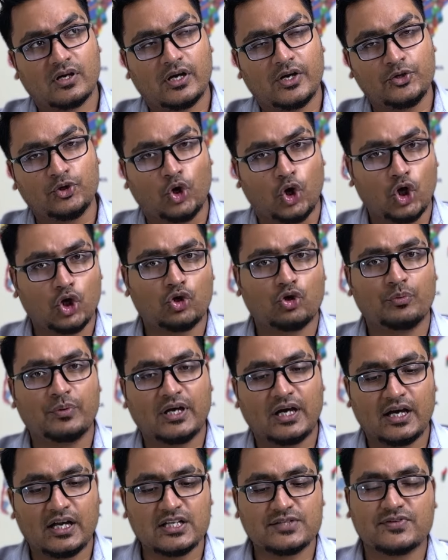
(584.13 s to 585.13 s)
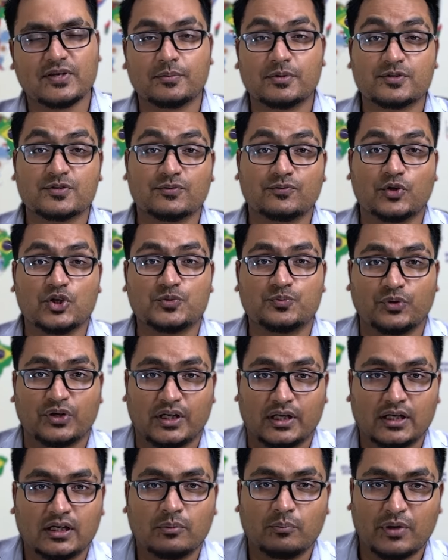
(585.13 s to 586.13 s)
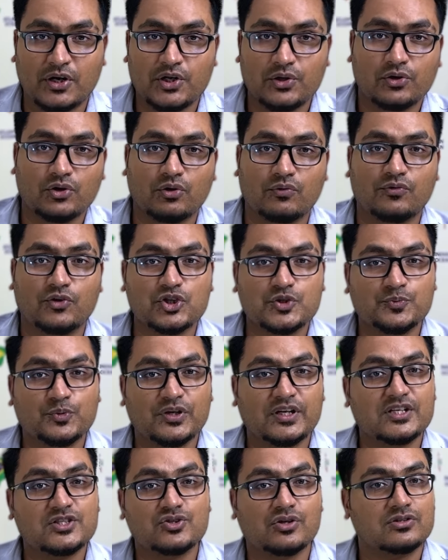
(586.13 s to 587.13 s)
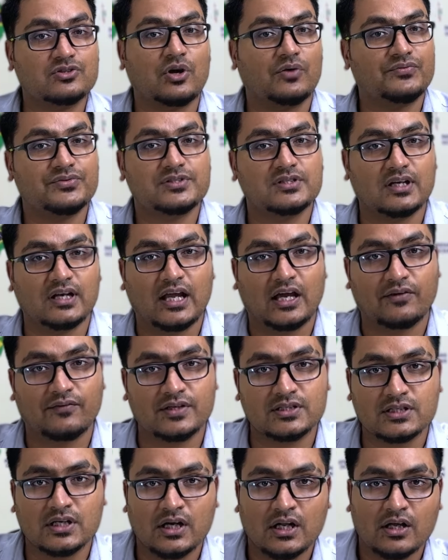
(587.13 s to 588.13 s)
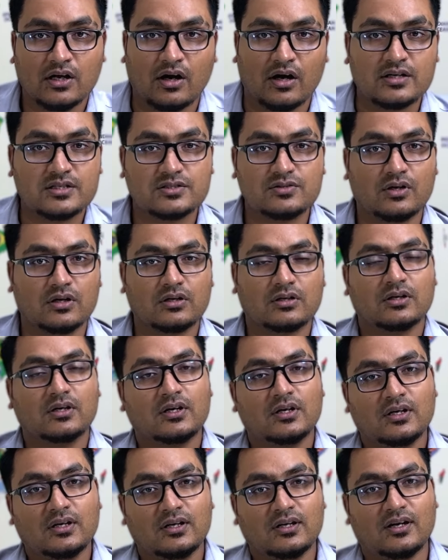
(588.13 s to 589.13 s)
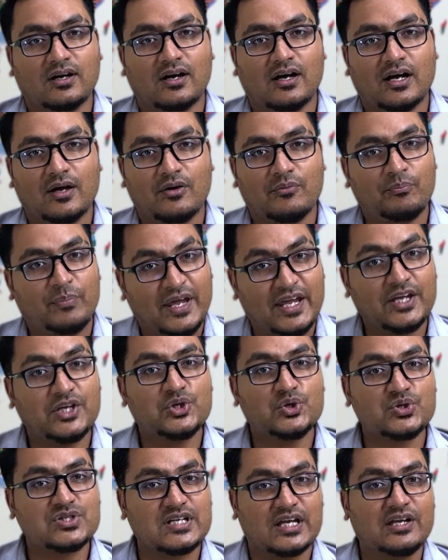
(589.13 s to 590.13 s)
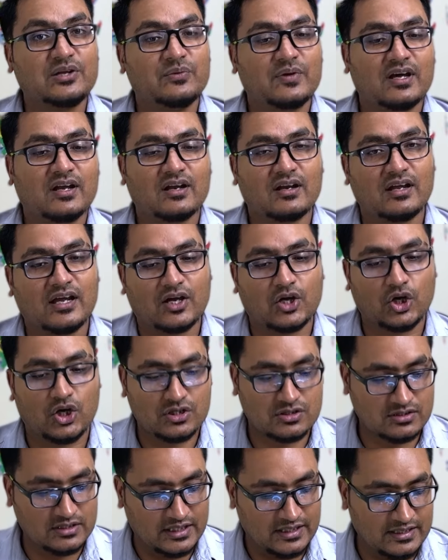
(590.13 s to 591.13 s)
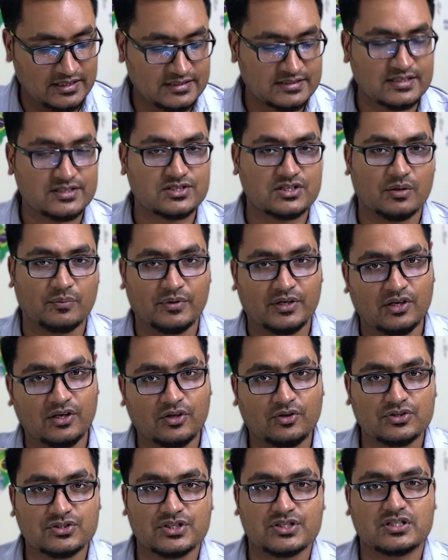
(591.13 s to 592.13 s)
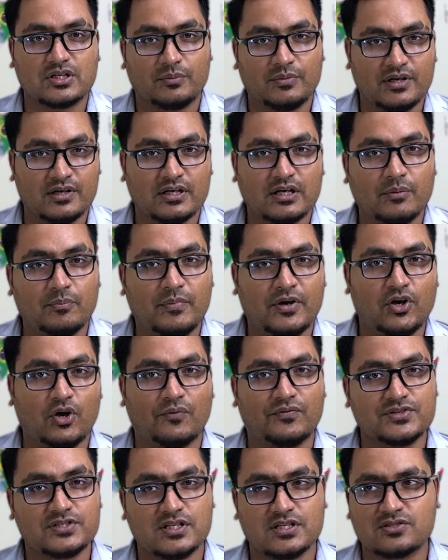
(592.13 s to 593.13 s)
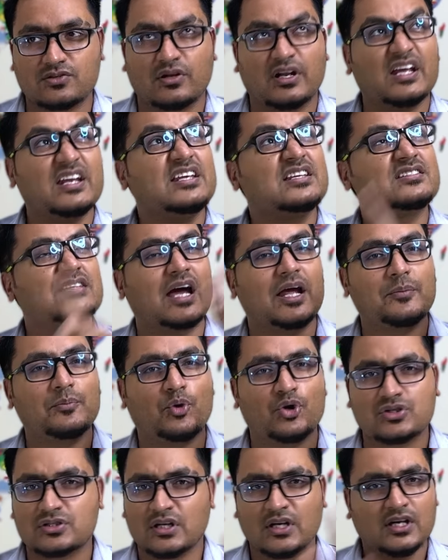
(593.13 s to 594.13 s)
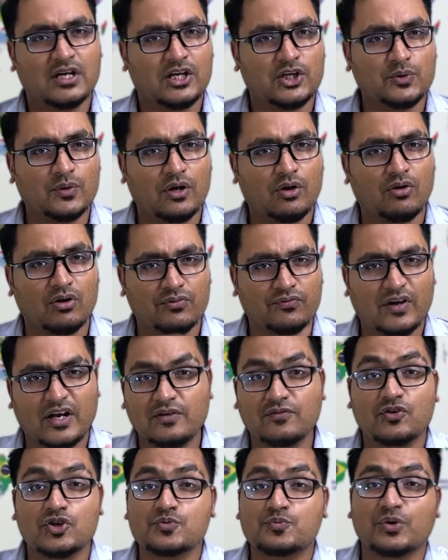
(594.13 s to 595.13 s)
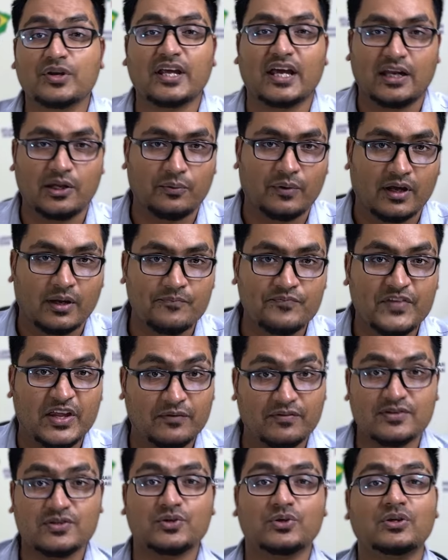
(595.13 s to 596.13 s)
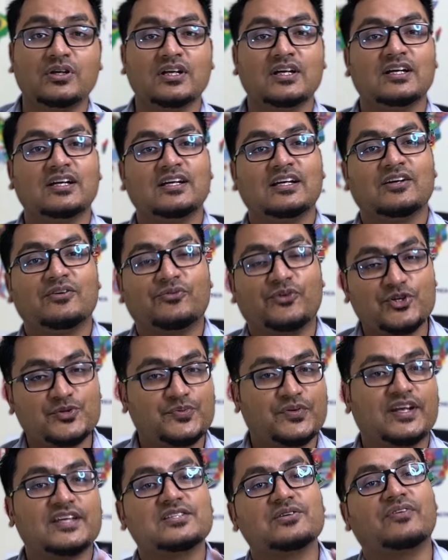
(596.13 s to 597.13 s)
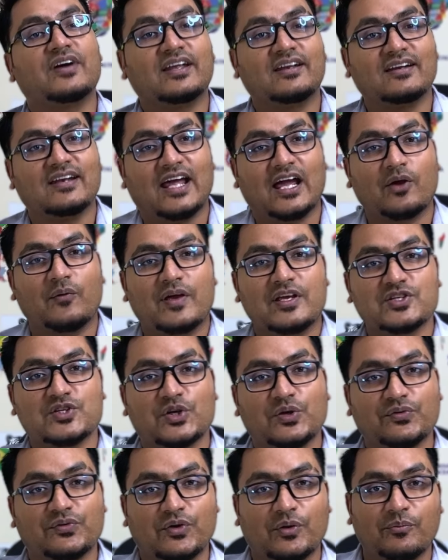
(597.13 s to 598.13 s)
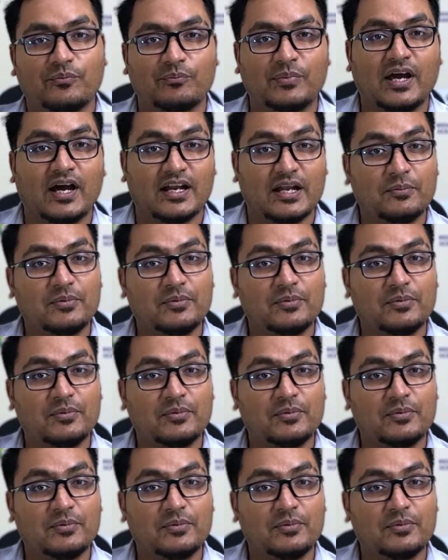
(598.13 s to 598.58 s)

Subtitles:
You all know Bihar is famous for Bhojpuri, but do you know Bhojpuri is not the official language, or it's not being used anywhere across any system, ecosystem, in government offices or any signboards. You will not find Bhojpuri anywhere, even though Bhojpuri is a viral language, from Bihar.